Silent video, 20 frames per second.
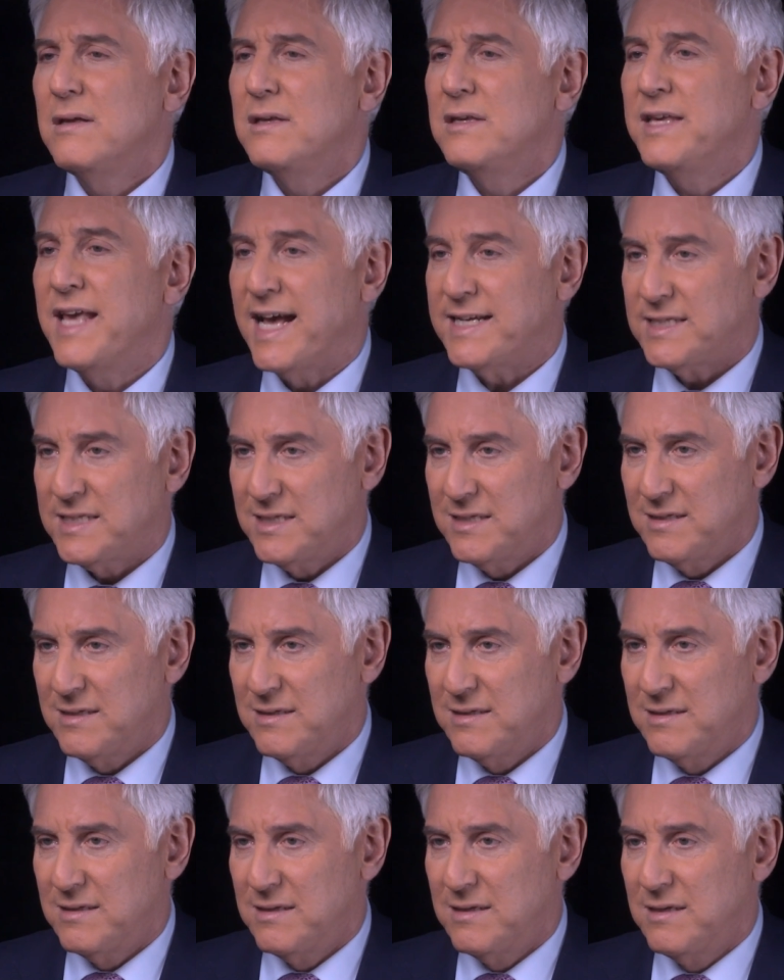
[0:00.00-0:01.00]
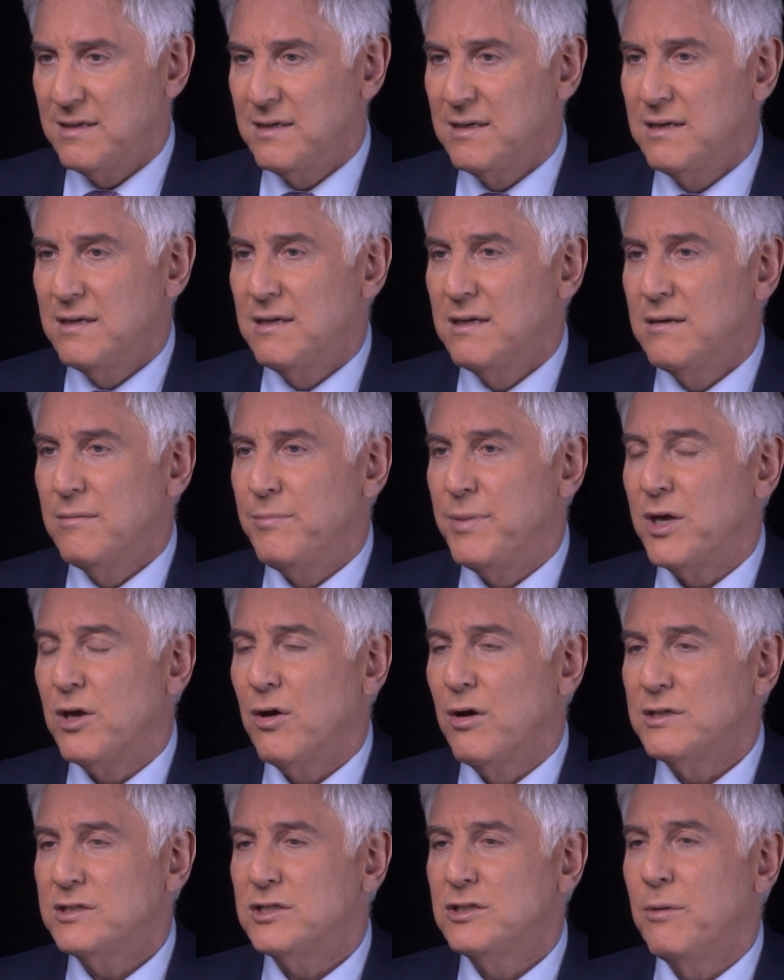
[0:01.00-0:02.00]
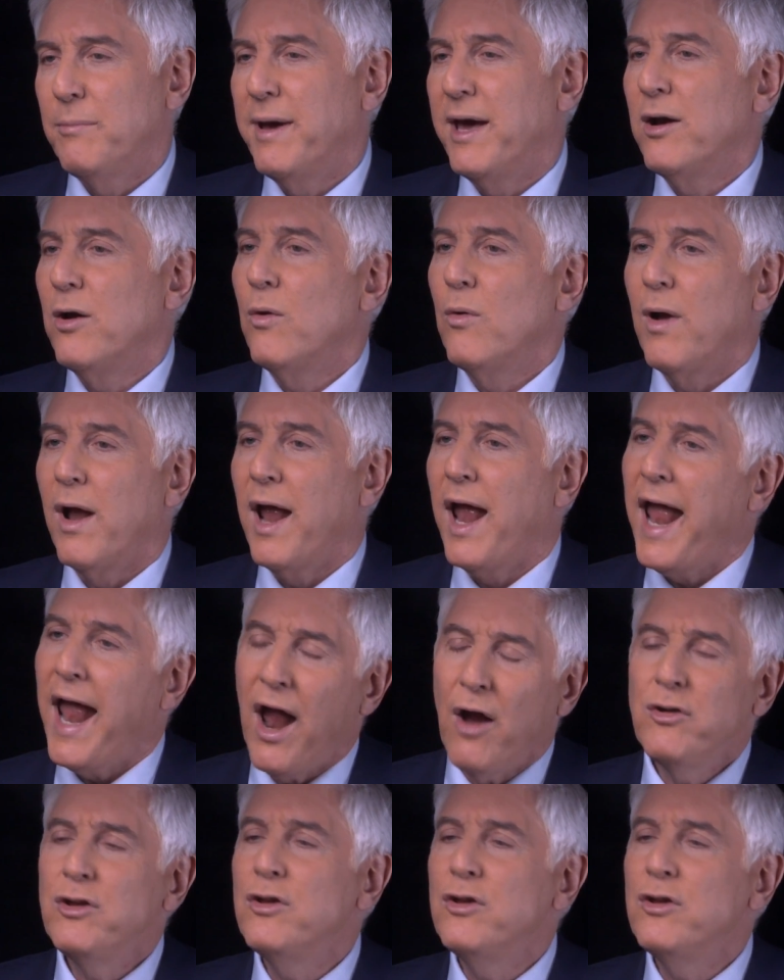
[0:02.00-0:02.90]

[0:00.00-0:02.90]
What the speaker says: Yes, because no matter how